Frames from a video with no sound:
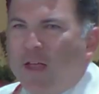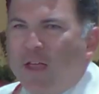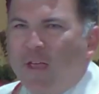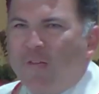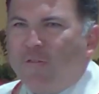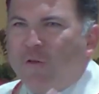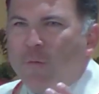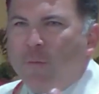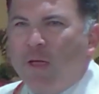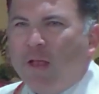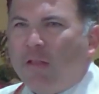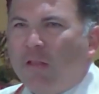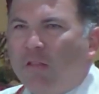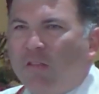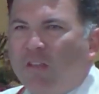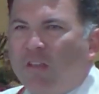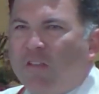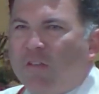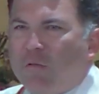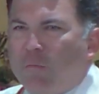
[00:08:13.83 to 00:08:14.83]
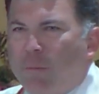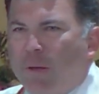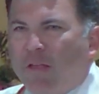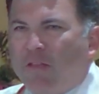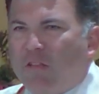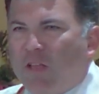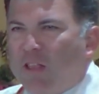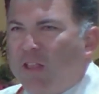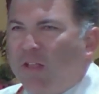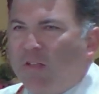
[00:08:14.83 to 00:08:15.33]
If you make decisions
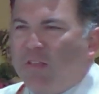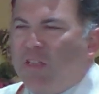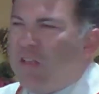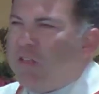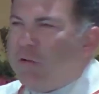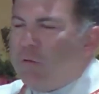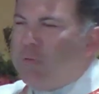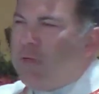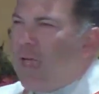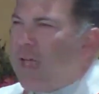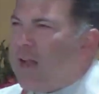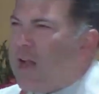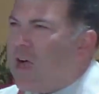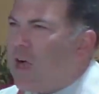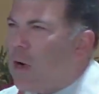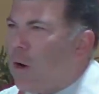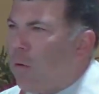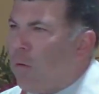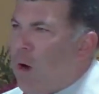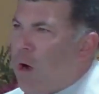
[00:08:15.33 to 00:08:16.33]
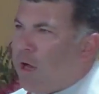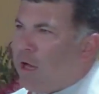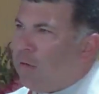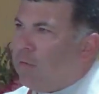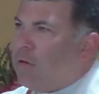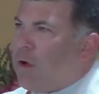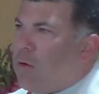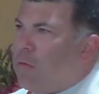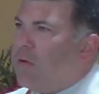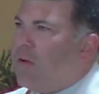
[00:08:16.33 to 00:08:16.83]
based on these things, you cannot go wrong. You
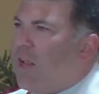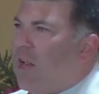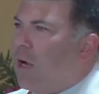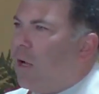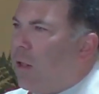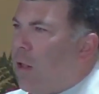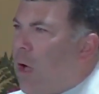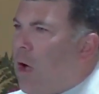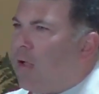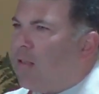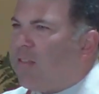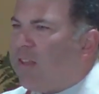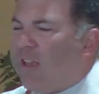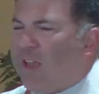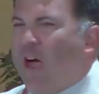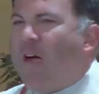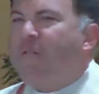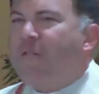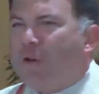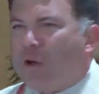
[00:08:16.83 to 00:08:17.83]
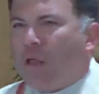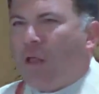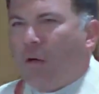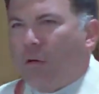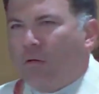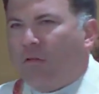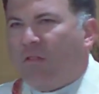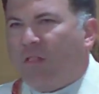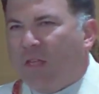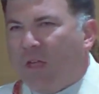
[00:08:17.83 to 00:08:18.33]
don't need a law to govern
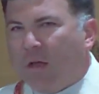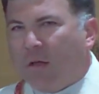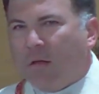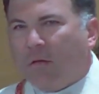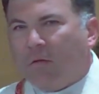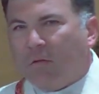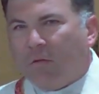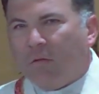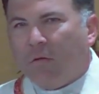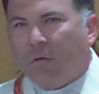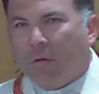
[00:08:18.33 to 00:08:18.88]
those things.